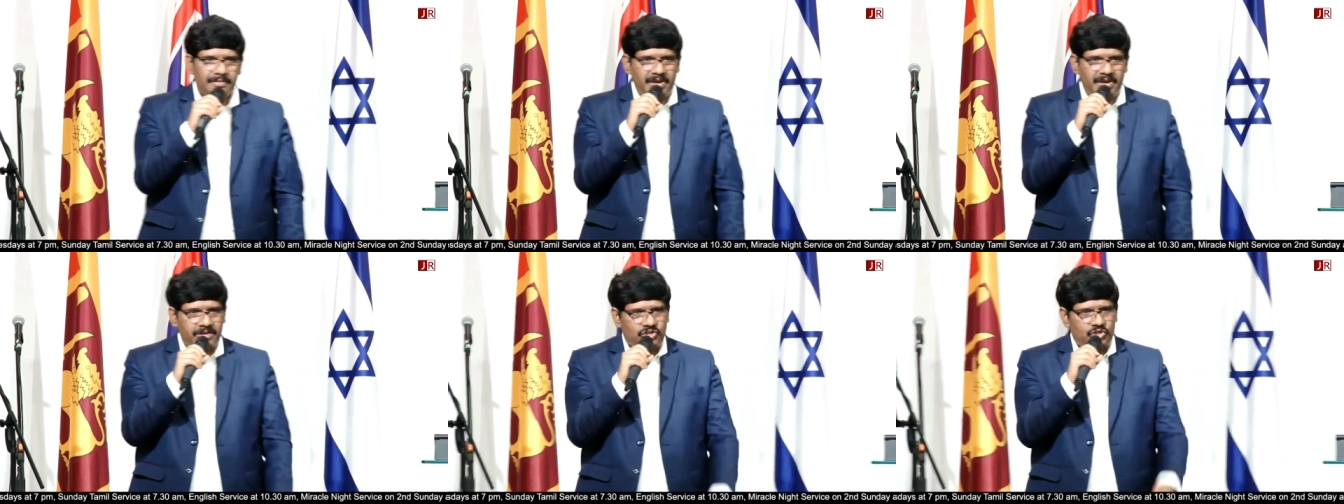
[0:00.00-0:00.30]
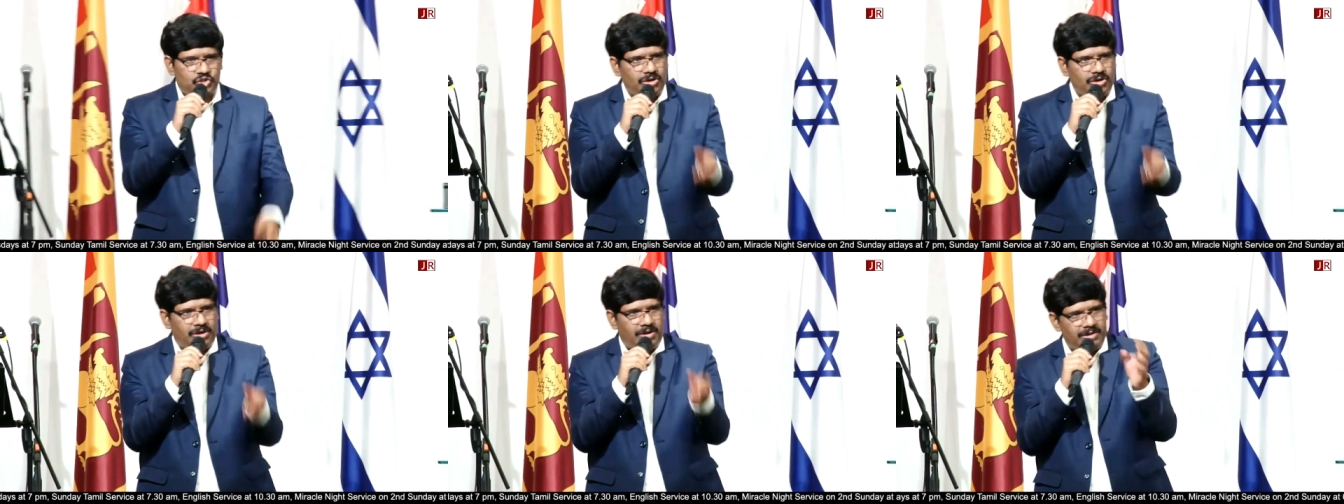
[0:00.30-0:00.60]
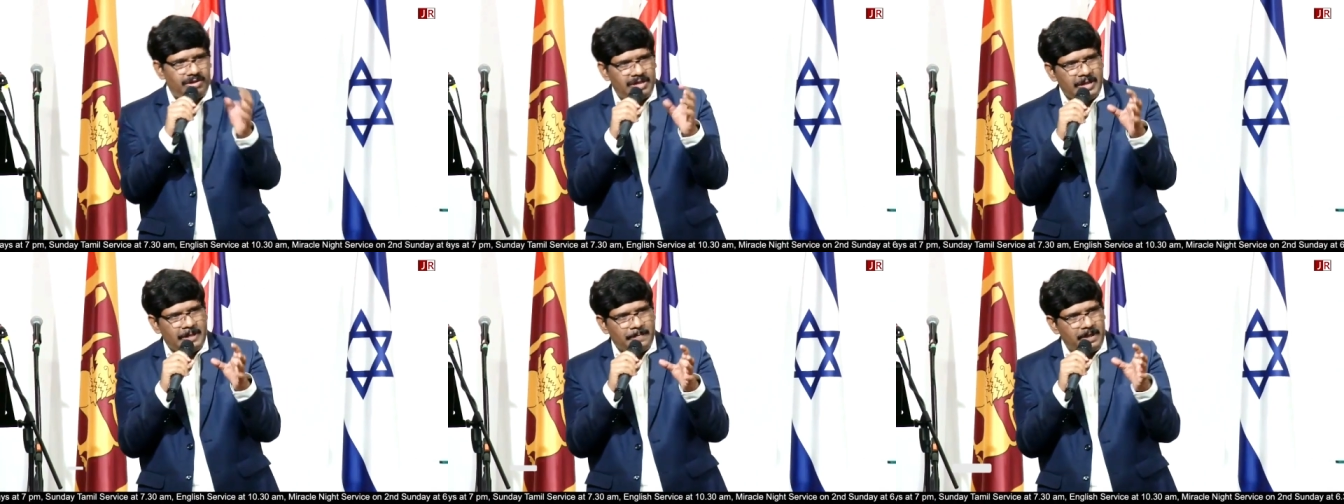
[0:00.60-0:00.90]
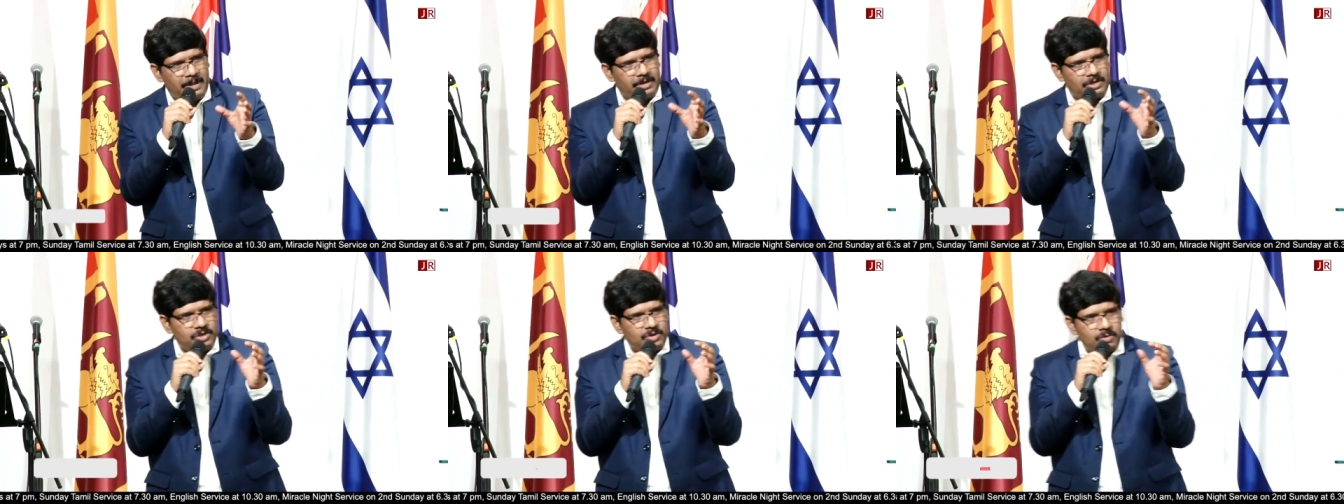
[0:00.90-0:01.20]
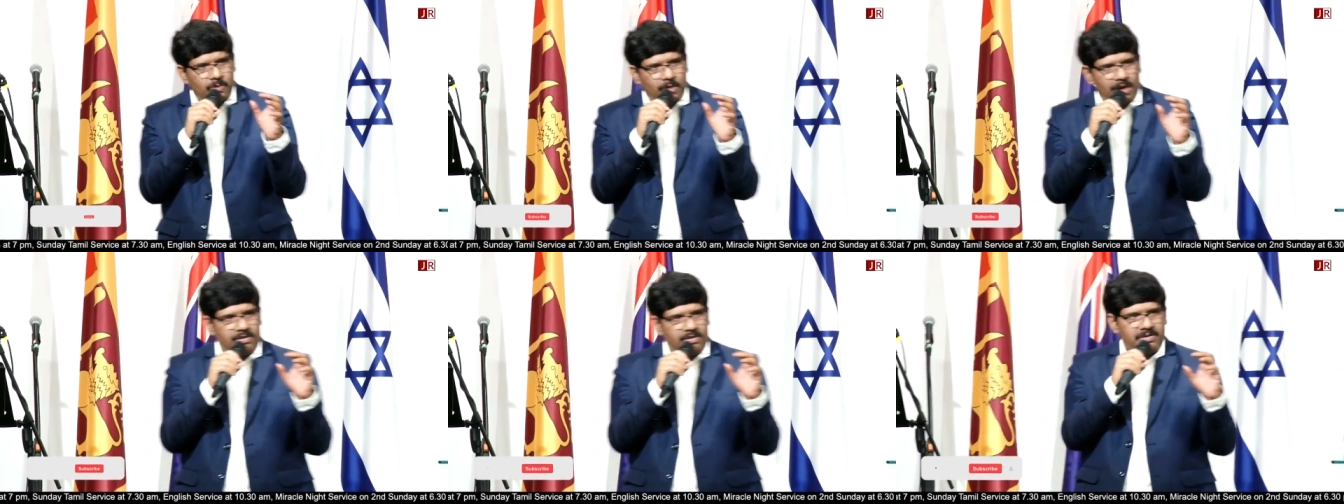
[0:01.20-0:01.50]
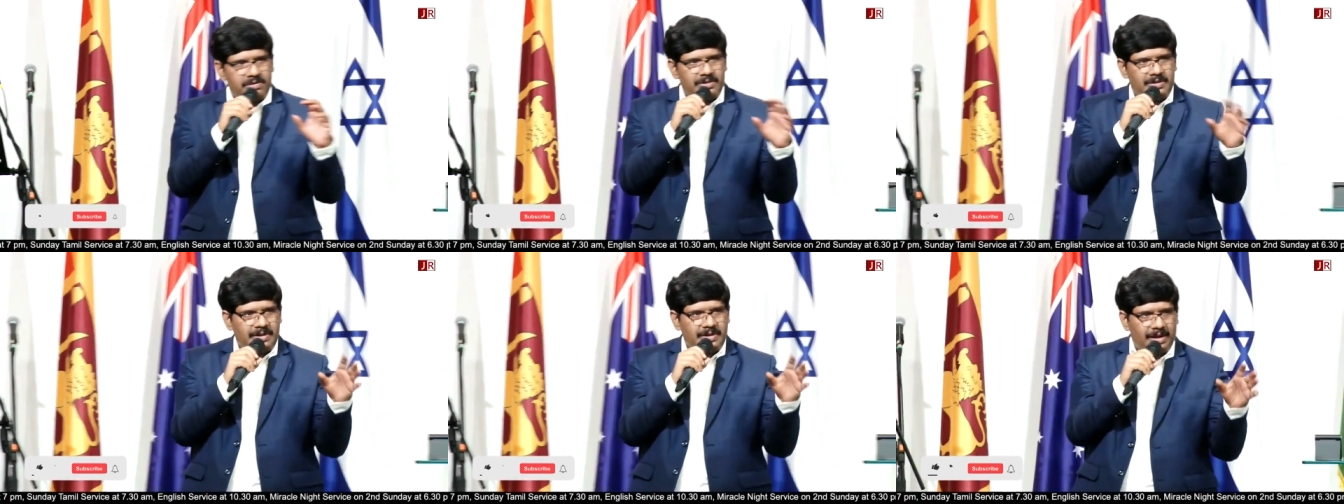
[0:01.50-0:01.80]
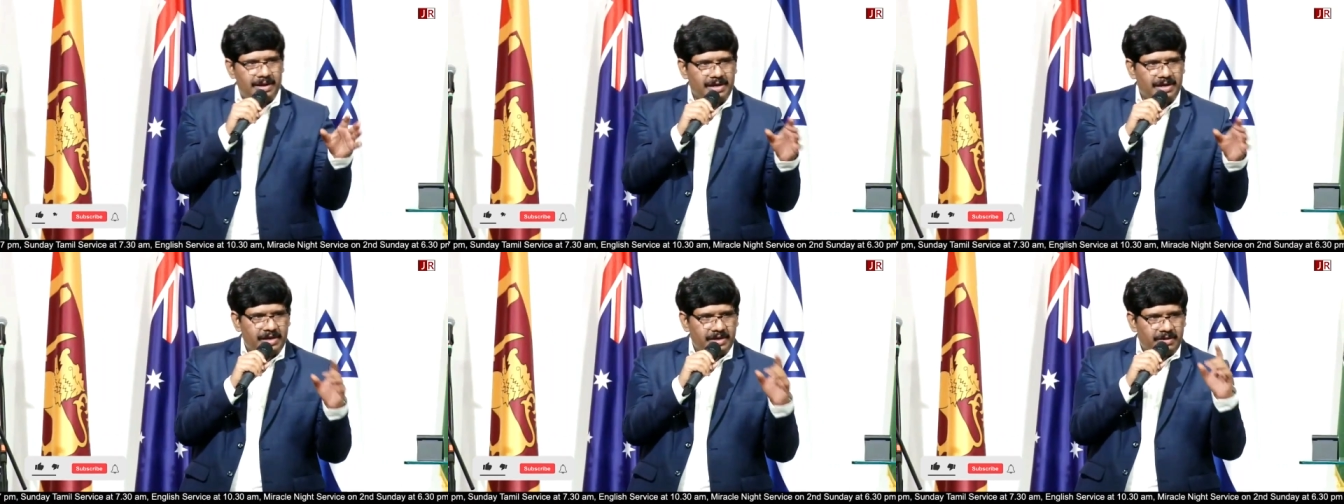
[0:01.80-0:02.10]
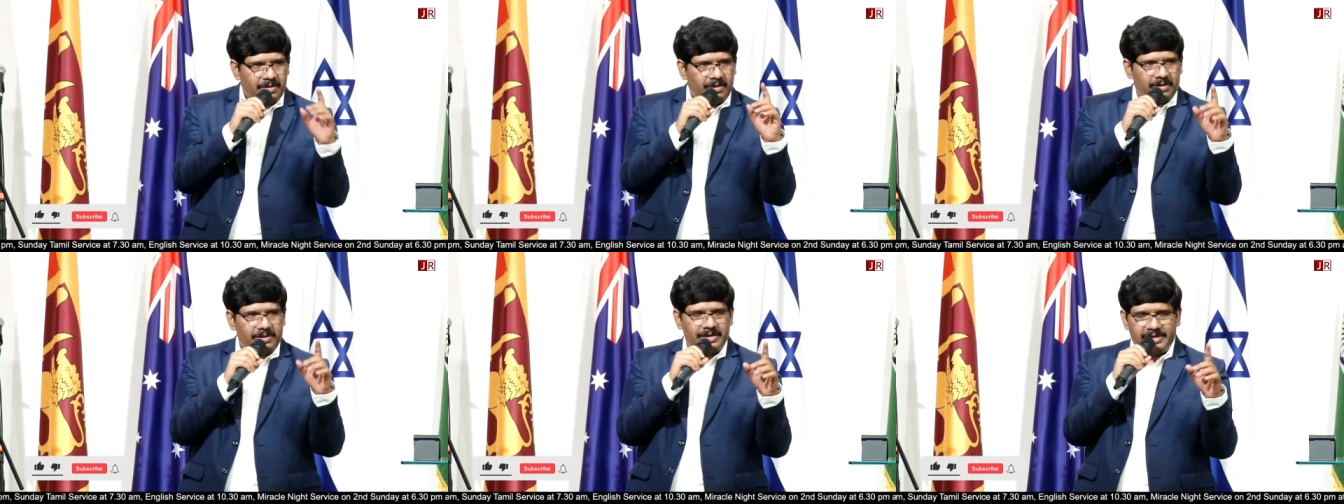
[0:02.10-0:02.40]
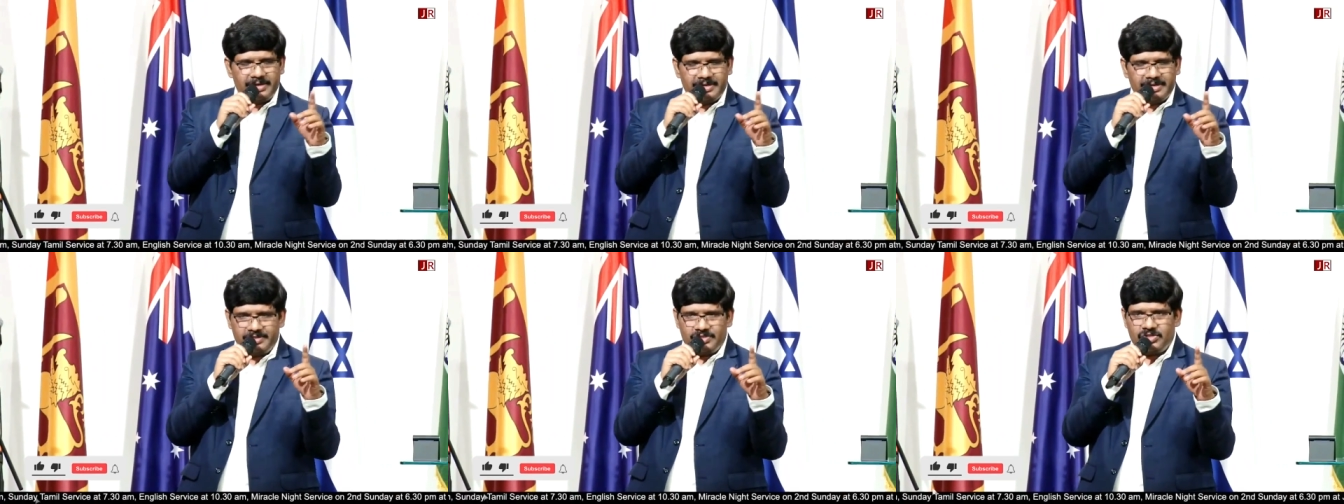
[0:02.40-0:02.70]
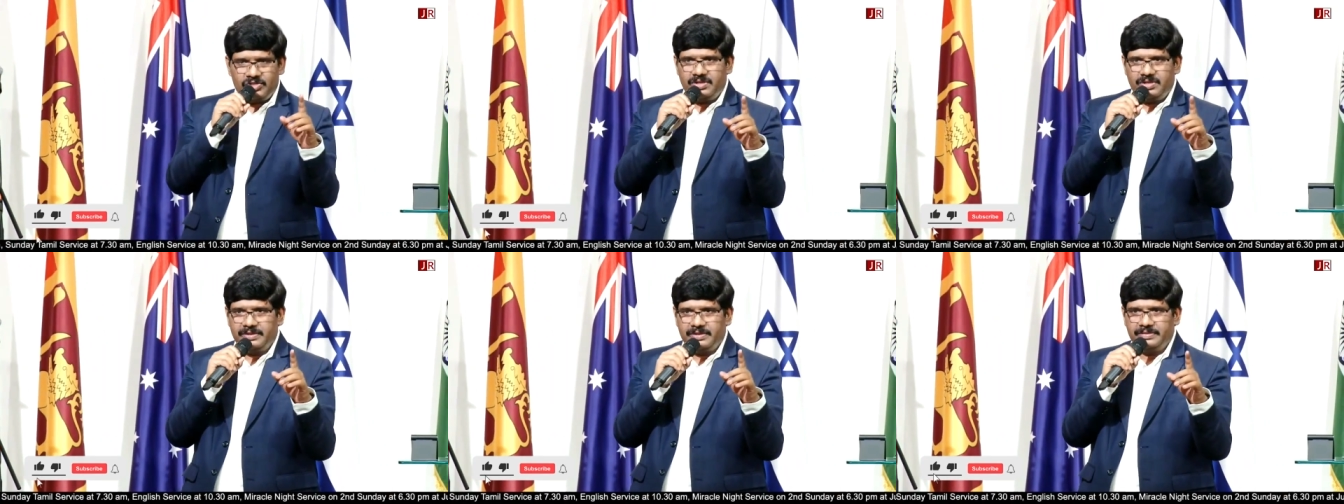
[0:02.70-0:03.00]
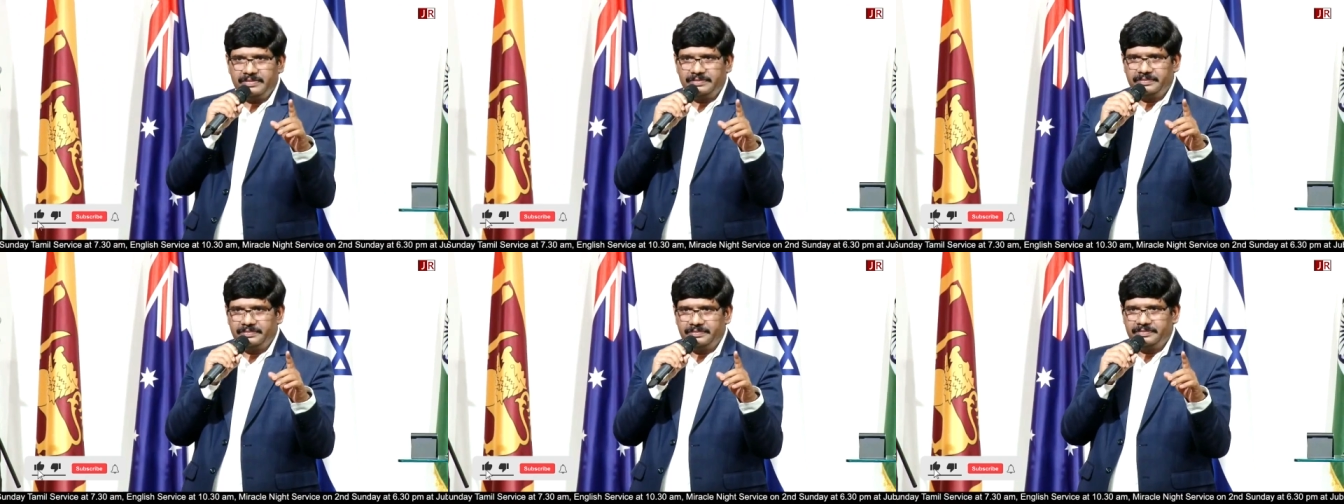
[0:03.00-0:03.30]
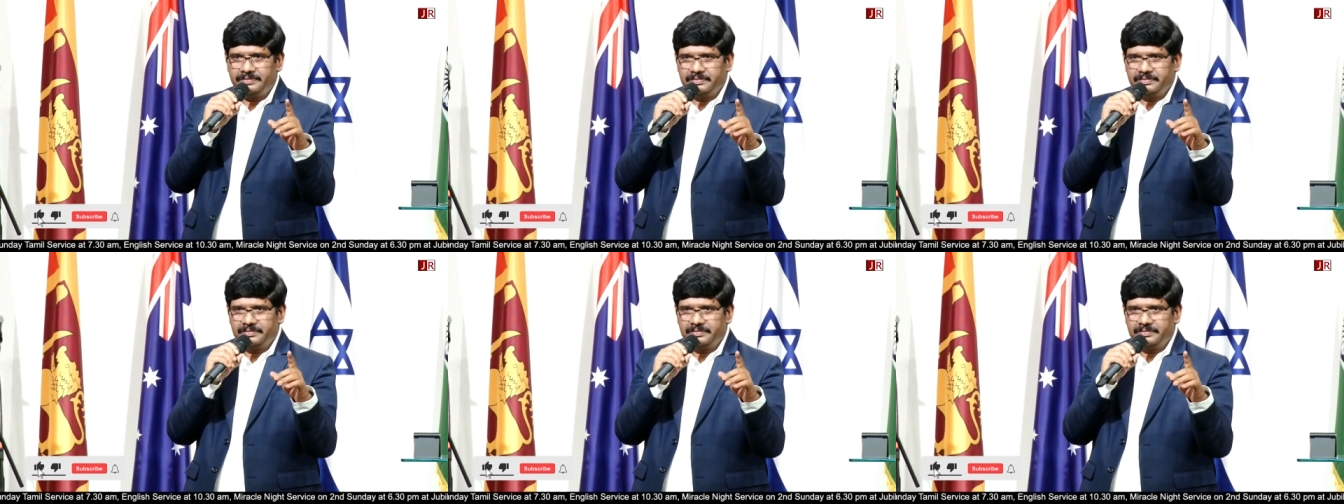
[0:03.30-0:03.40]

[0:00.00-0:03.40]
Make sure that you walk with God in holiness.